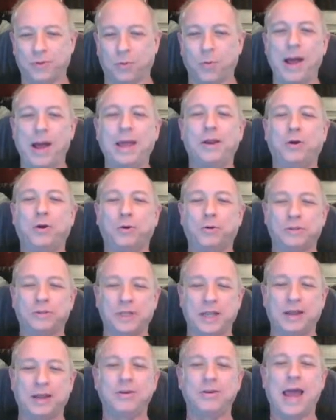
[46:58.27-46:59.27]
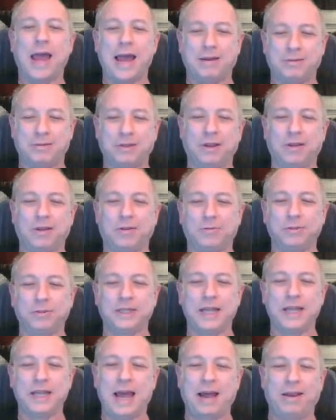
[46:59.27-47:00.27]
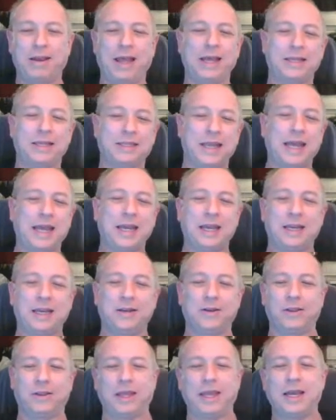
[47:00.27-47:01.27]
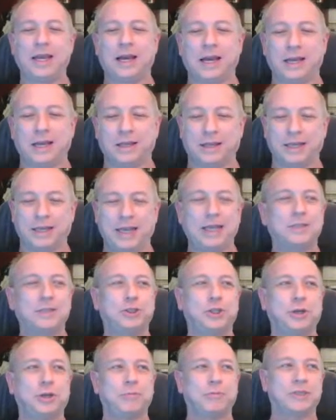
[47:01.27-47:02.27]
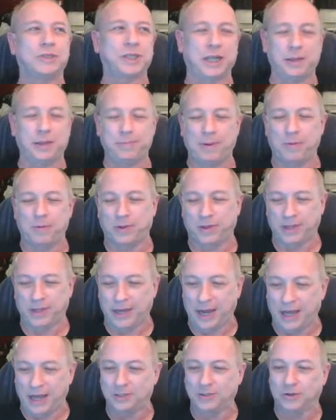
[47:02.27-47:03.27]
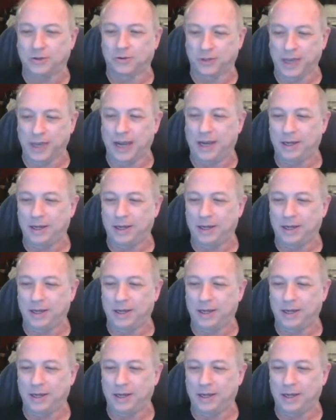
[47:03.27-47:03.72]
the one who's now like dating the kid she was sleeping with in high school. Yeah.